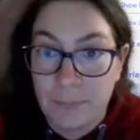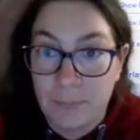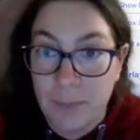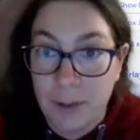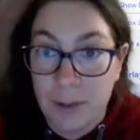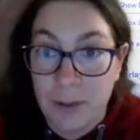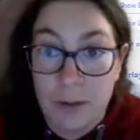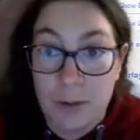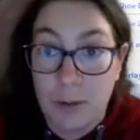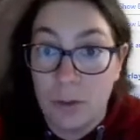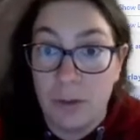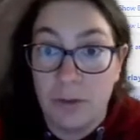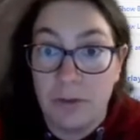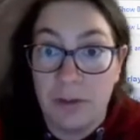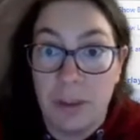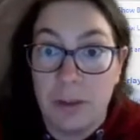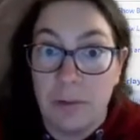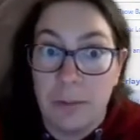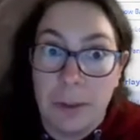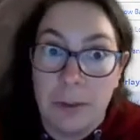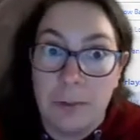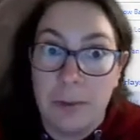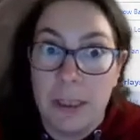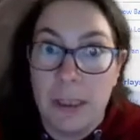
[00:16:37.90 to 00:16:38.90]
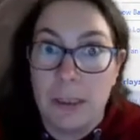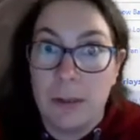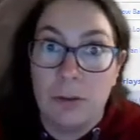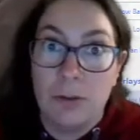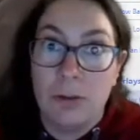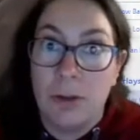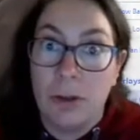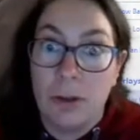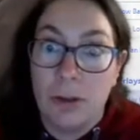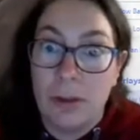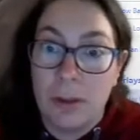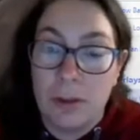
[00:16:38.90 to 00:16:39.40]
So if anyone wants to
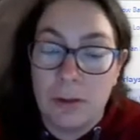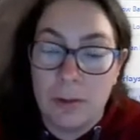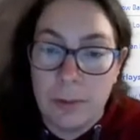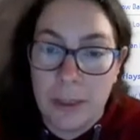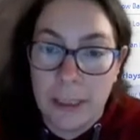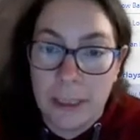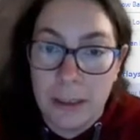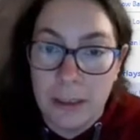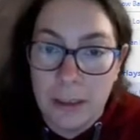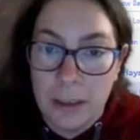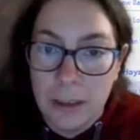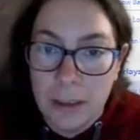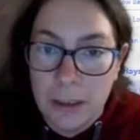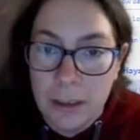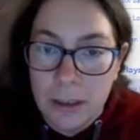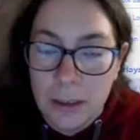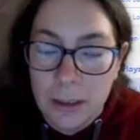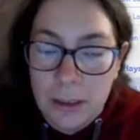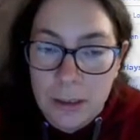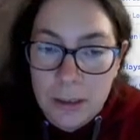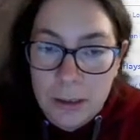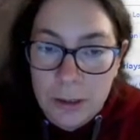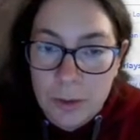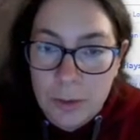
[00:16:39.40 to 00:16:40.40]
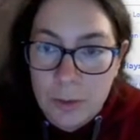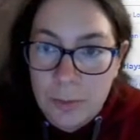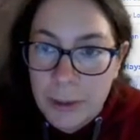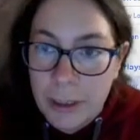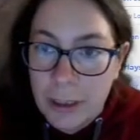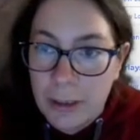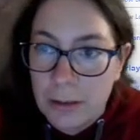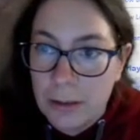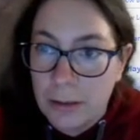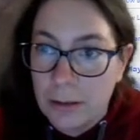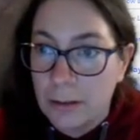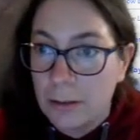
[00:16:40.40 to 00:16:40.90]
draw all the way to
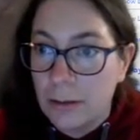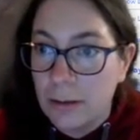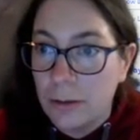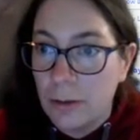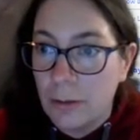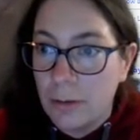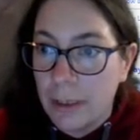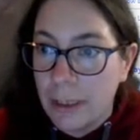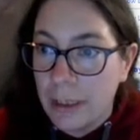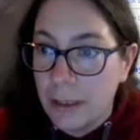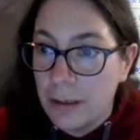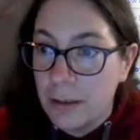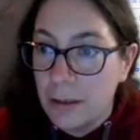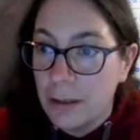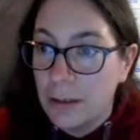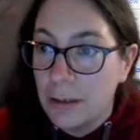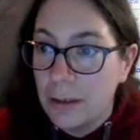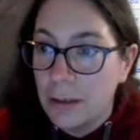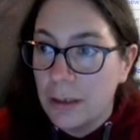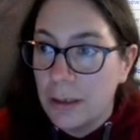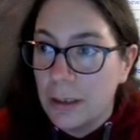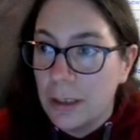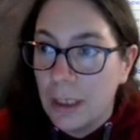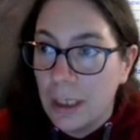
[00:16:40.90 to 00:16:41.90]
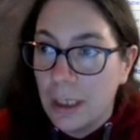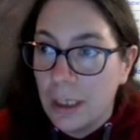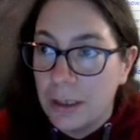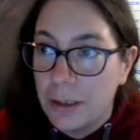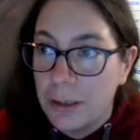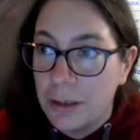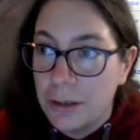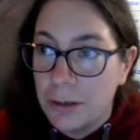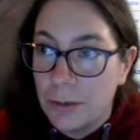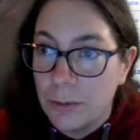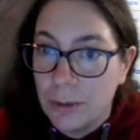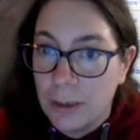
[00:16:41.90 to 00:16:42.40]
Middleton, go ahead
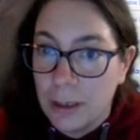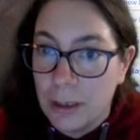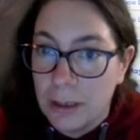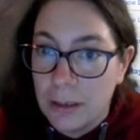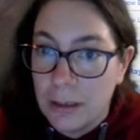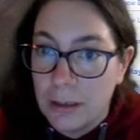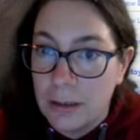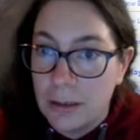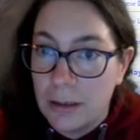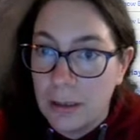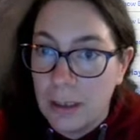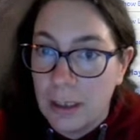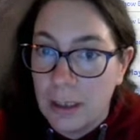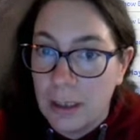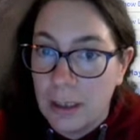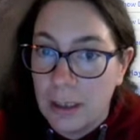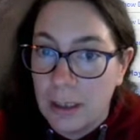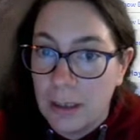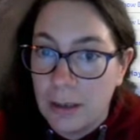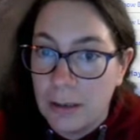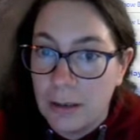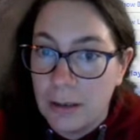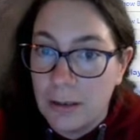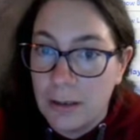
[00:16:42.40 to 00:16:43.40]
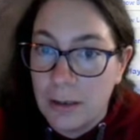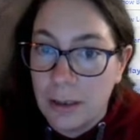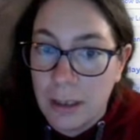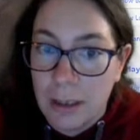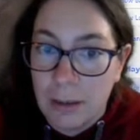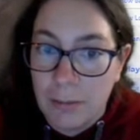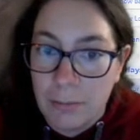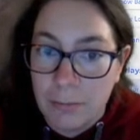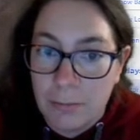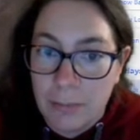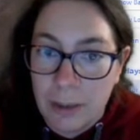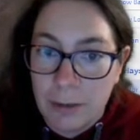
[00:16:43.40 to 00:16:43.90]
and do that. And
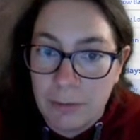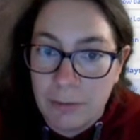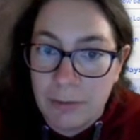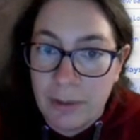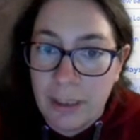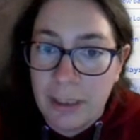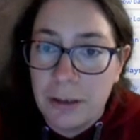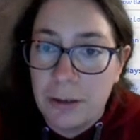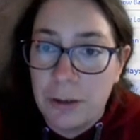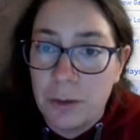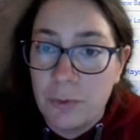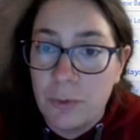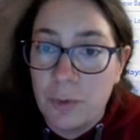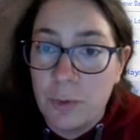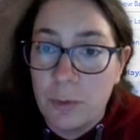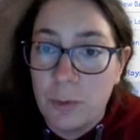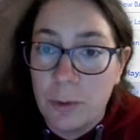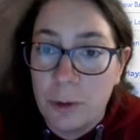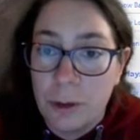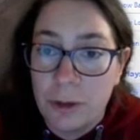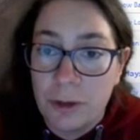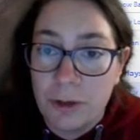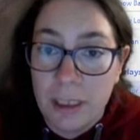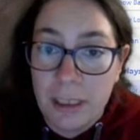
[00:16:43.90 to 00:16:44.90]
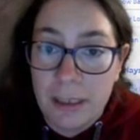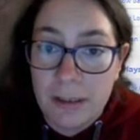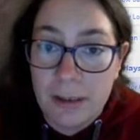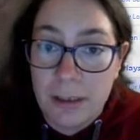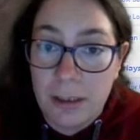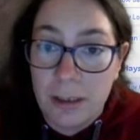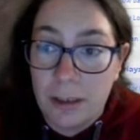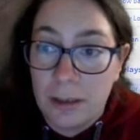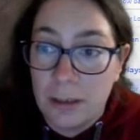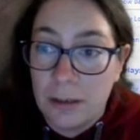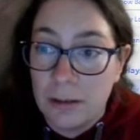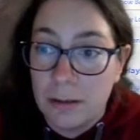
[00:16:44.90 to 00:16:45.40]
I've added a few more tracks
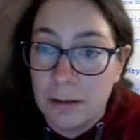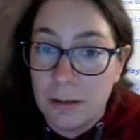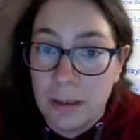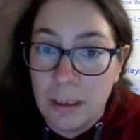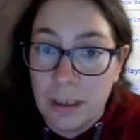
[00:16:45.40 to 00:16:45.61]
here,